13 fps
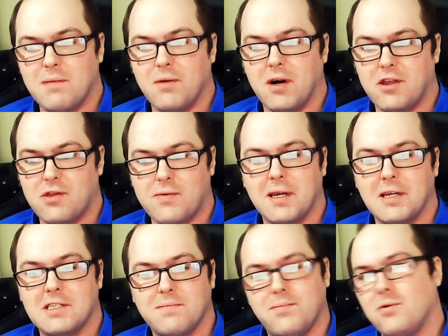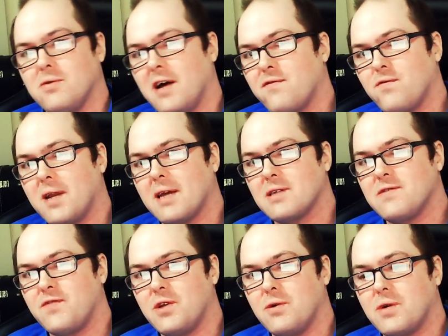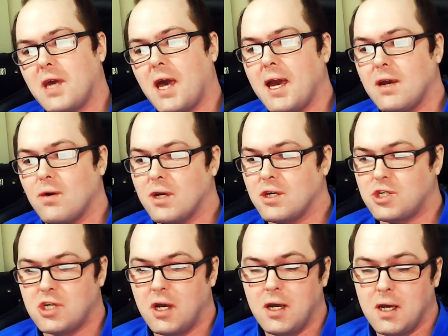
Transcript: by threatening to pull F1 out of the UK, which